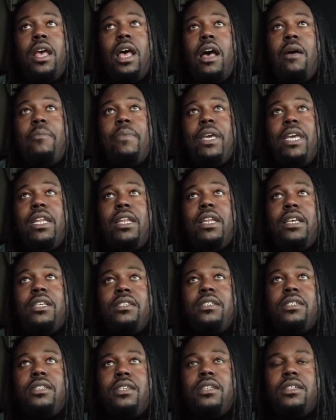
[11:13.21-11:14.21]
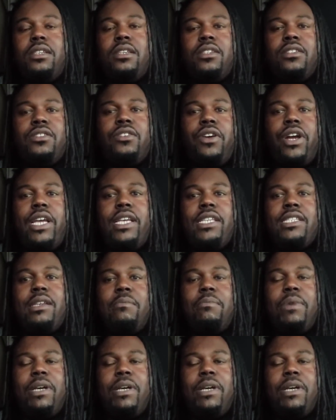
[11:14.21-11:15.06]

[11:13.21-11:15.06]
I mean, it's crazy.